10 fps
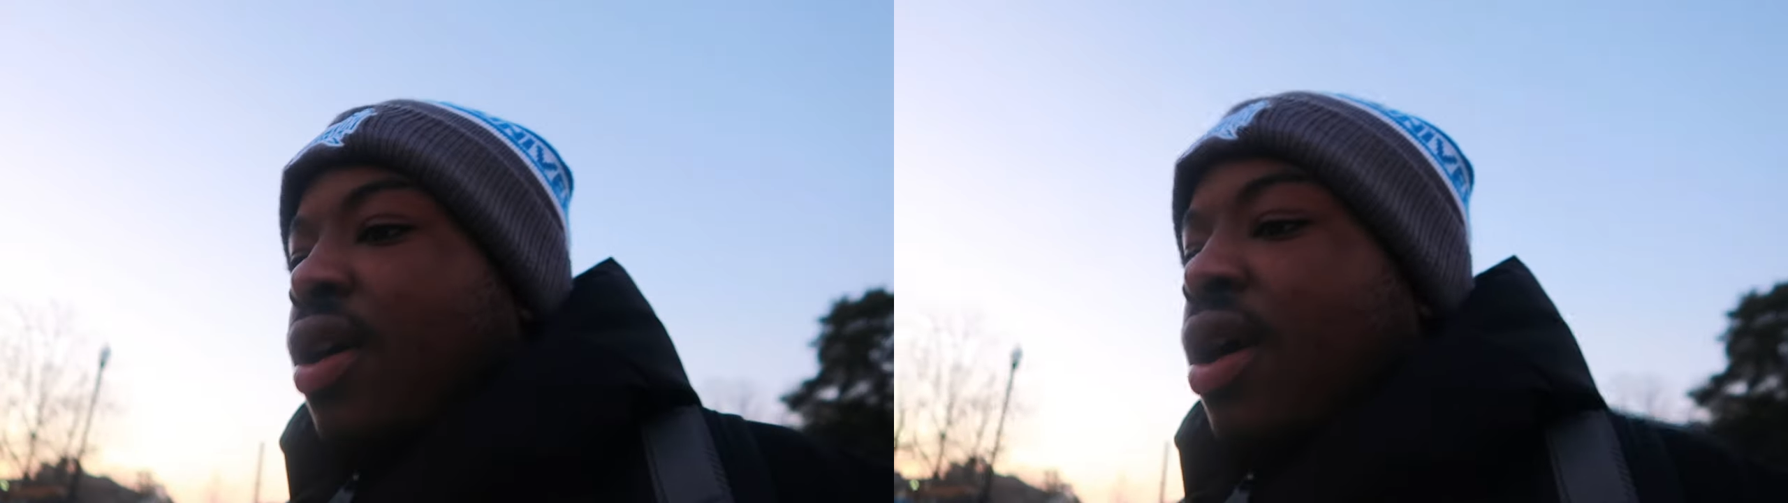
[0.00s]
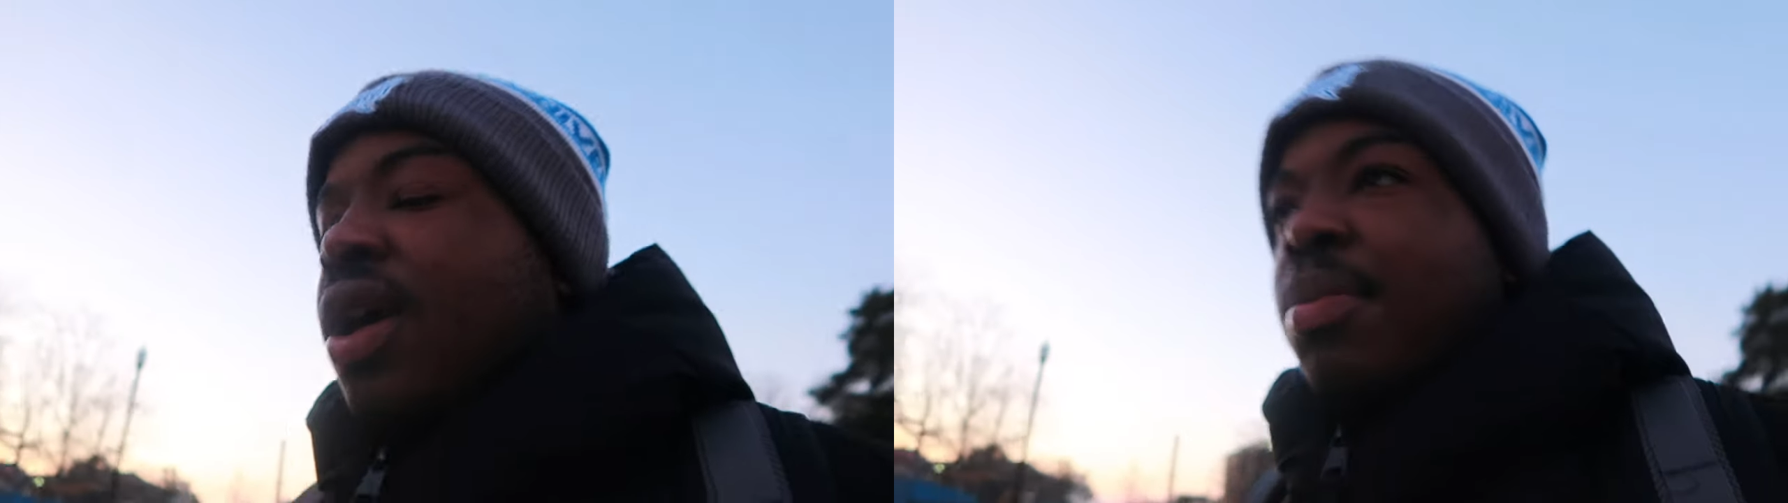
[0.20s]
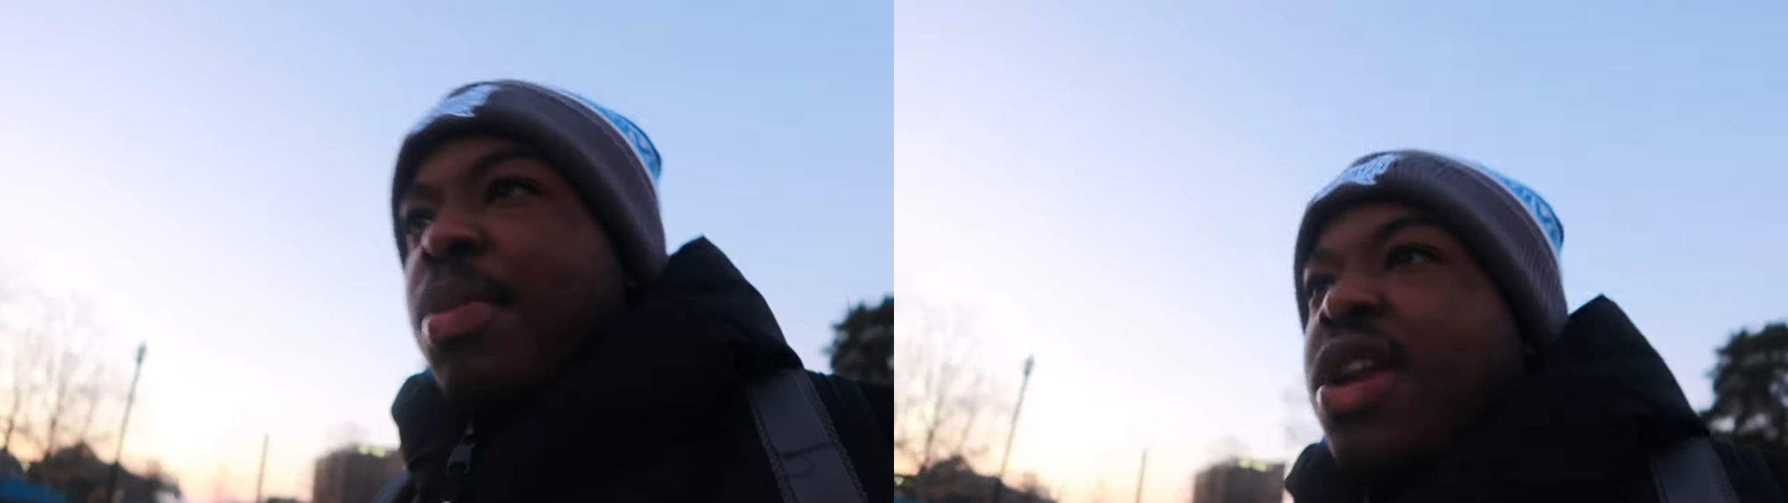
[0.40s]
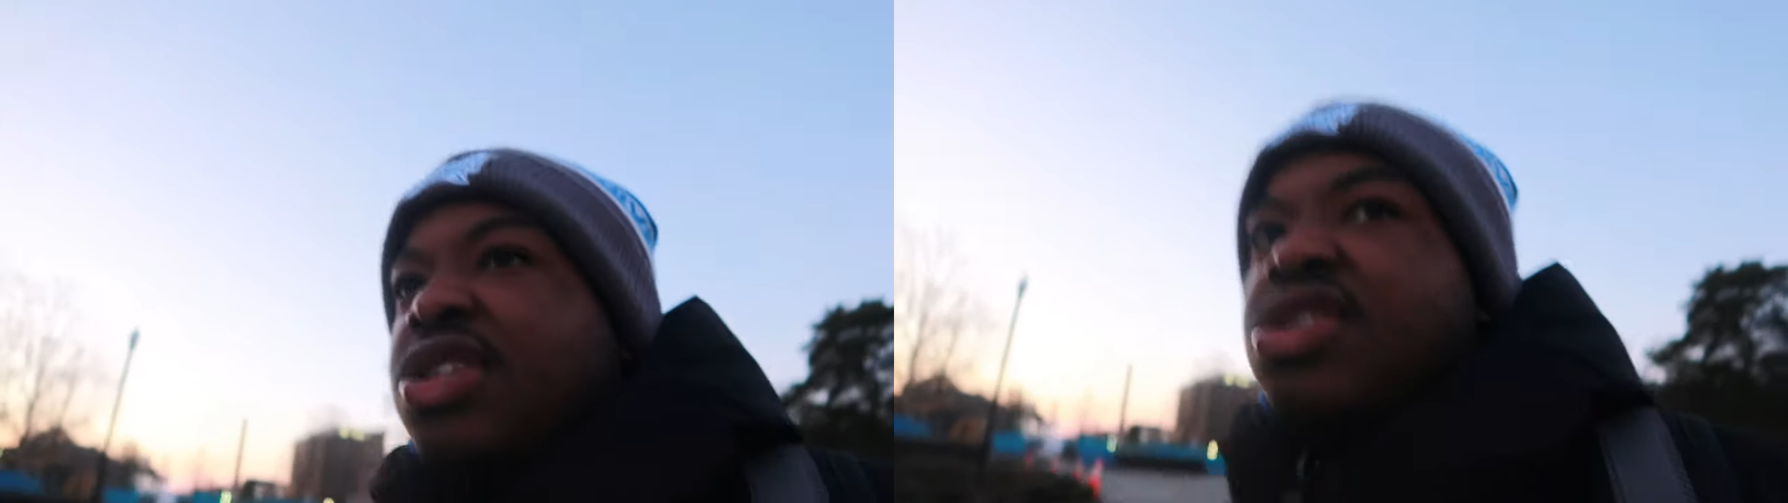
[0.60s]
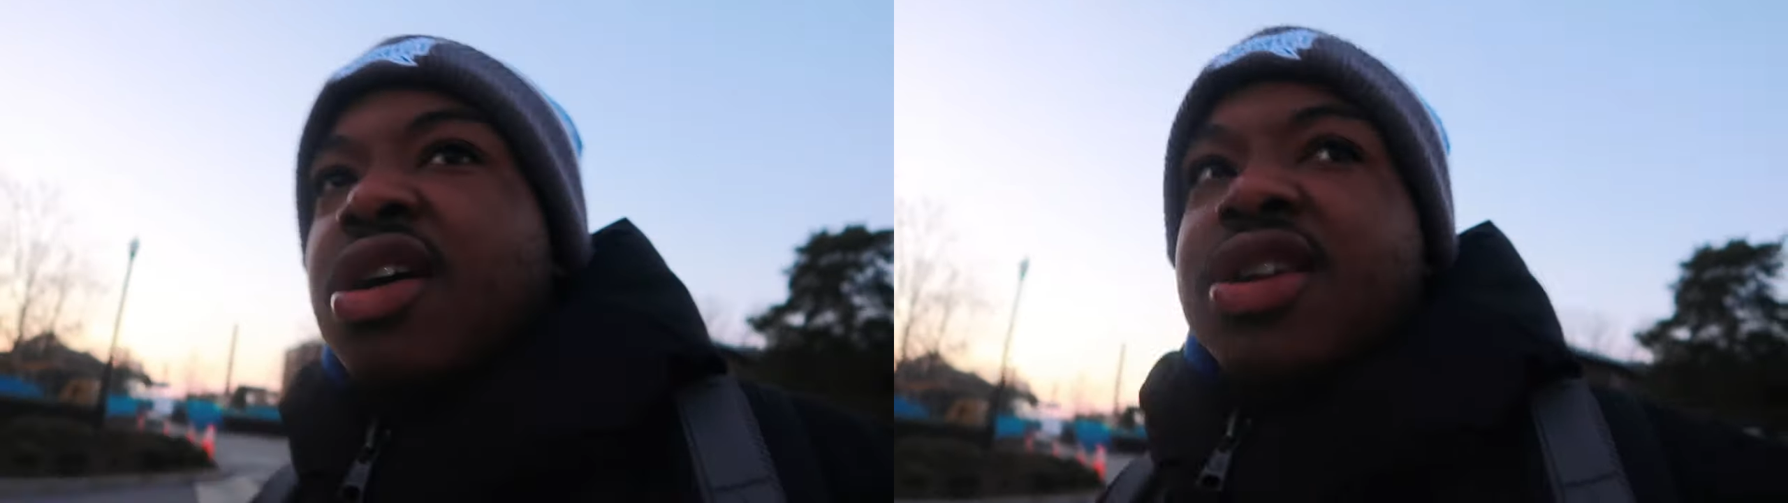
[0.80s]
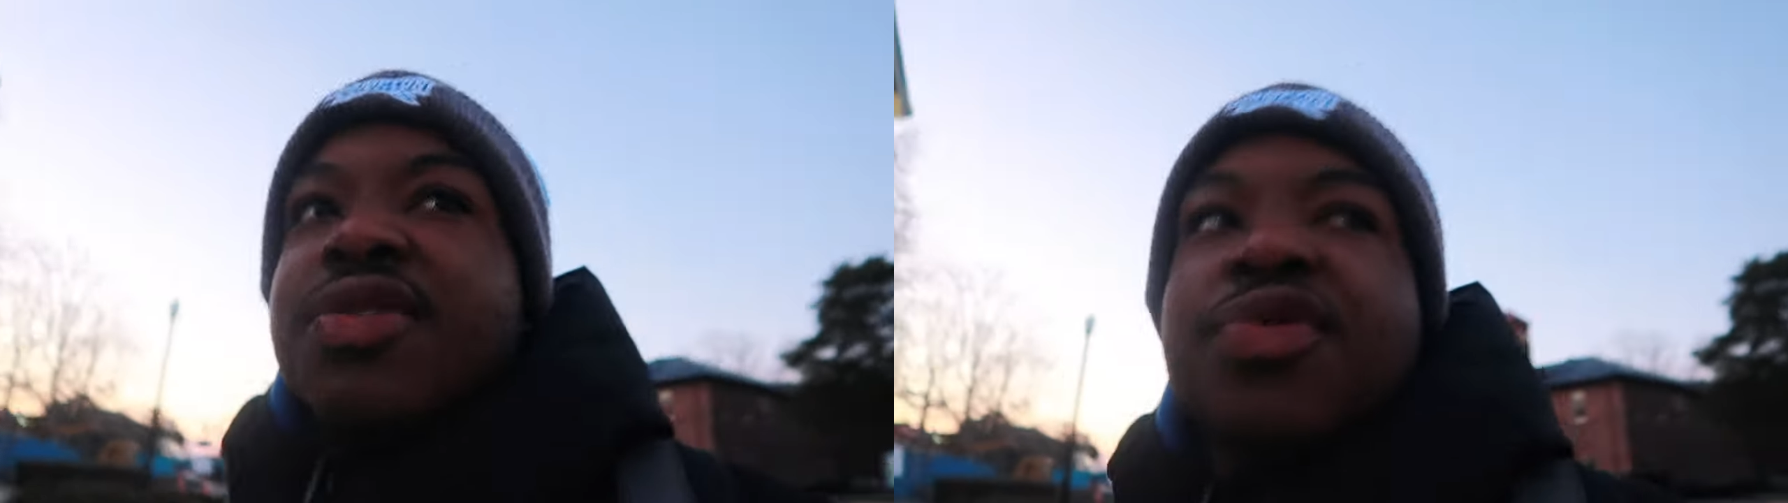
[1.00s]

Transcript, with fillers: I can barely talk. It's